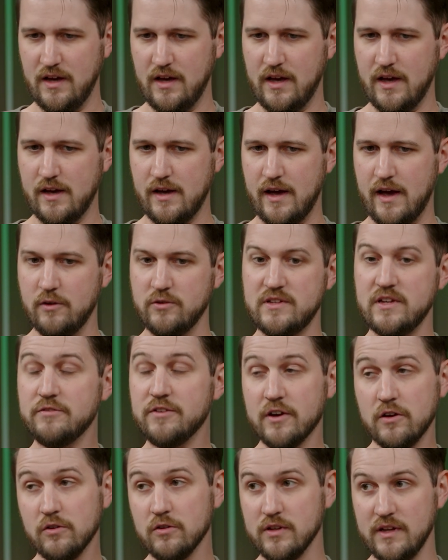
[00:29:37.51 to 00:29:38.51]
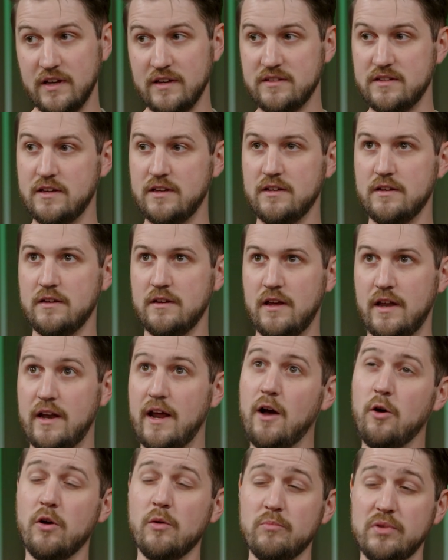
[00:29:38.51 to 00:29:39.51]
How difficult is it and how
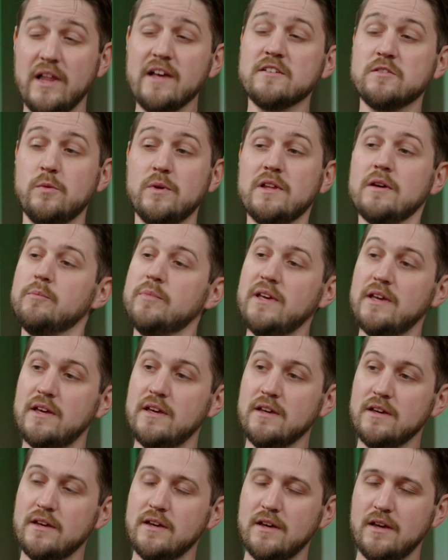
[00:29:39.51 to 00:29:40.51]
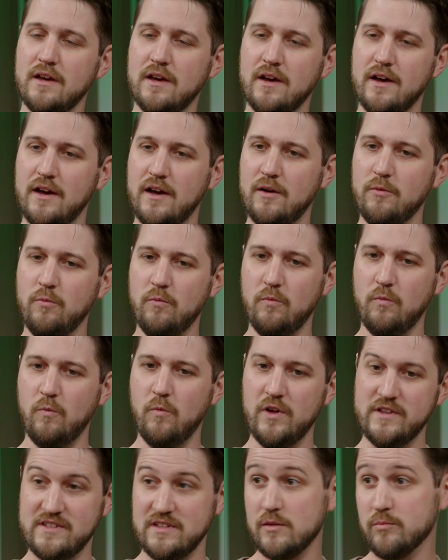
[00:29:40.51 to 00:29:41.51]
complex will it be
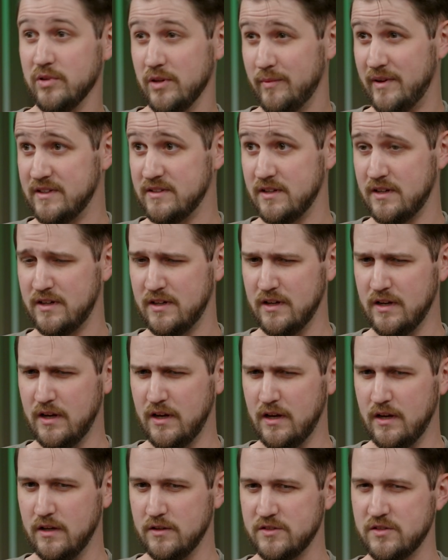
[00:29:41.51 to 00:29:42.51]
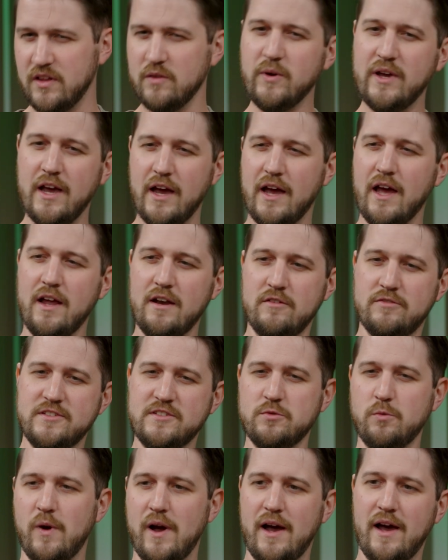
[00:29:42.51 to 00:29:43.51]
once implemented? So that we can kind of
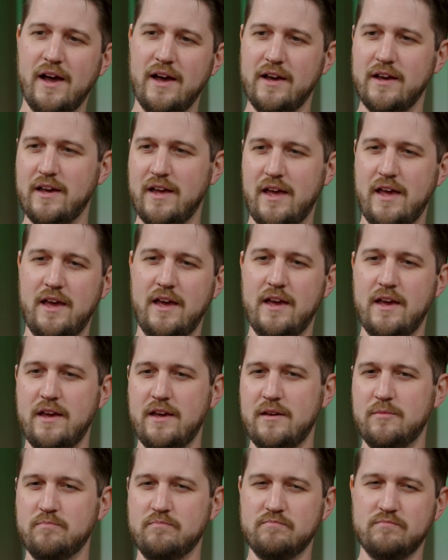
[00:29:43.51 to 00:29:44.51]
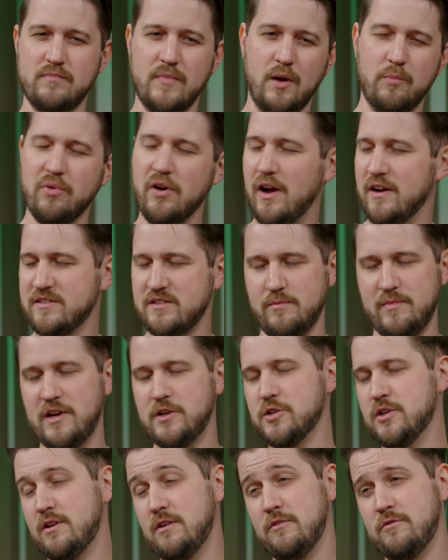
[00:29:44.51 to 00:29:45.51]
swag a
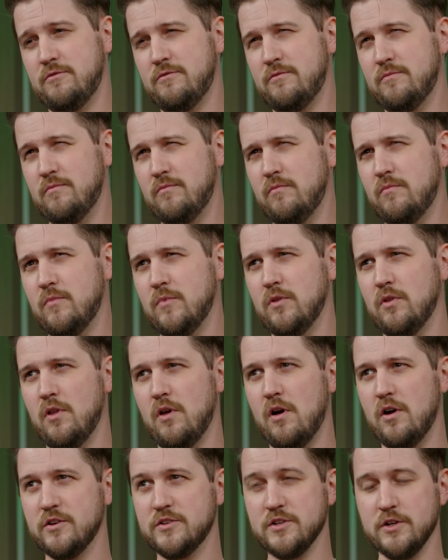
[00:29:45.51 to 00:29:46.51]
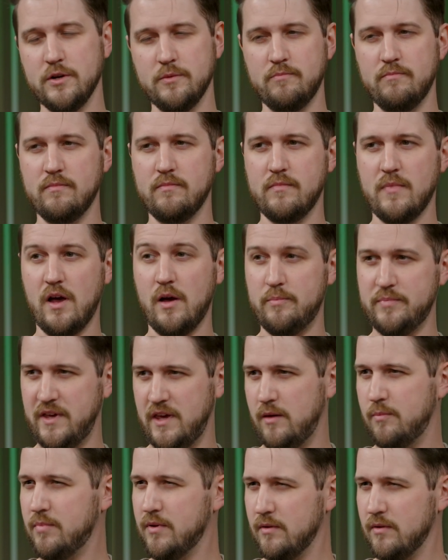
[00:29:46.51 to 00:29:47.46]
approximation of long-term upkeep,